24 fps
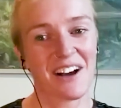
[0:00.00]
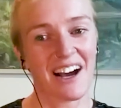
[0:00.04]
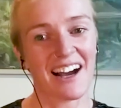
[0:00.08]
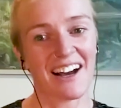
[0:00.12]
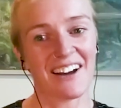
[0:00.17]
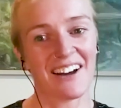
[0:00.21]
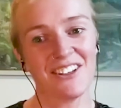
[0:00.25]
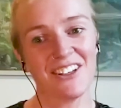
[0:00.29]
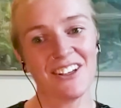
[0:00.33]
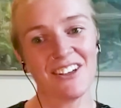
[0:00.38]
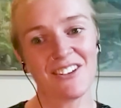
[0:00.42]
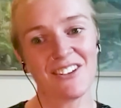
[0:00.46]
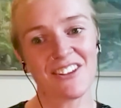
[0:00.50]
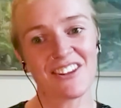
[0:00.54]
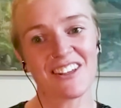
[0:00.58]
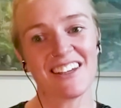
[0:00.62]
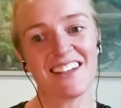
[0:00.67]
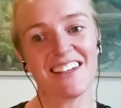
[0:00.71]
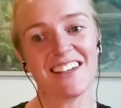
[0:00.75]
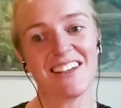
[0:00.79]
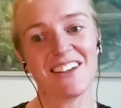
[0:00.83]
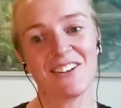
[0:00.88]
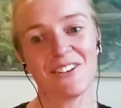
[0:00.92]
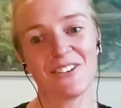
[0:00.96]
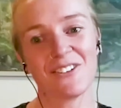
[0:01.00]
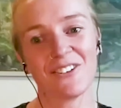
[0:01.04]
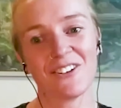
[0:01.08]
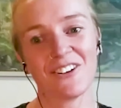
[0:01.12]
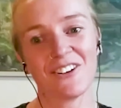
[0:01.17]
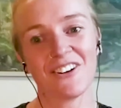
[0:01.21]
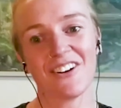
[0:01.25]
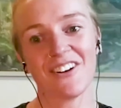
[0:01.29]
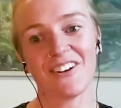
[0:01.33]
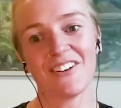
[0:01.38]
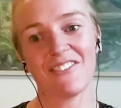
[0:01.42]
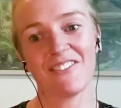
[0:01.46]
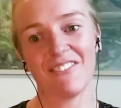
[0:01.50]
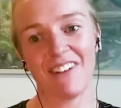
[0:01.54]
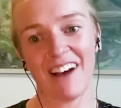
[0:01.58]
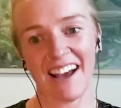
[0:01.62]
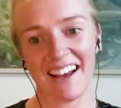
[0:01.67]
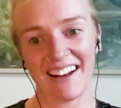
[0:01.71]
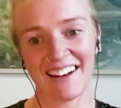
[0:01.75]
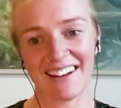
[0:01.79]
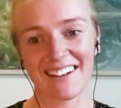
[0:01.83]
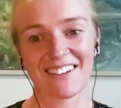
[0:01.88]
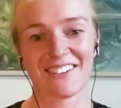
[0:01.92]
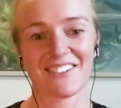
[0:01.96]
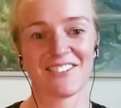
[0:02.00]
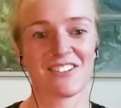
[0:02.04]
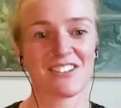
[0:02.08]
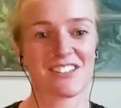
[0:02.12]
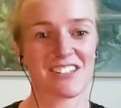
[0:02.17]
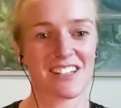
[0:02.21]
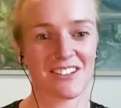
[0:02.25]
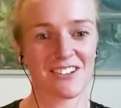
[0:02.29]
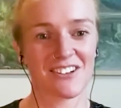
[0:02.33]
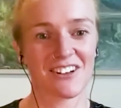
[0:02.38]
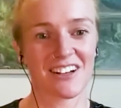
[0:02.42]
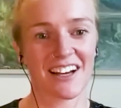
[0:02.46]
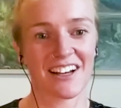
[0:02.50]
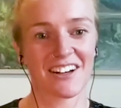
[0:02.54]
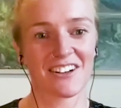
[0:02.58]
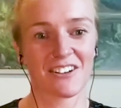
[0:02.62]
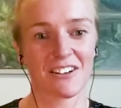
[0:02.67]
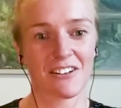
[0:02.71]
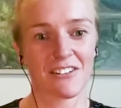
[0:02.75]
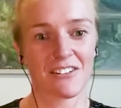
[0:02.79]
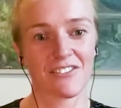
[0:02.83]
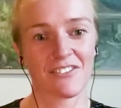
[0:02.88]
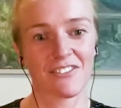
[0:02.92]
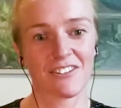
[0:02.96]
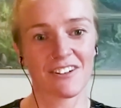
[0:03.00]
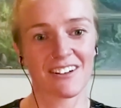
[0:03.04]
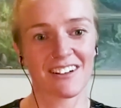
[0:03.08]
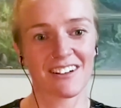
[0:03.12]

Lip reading: How do you think your values and your kind of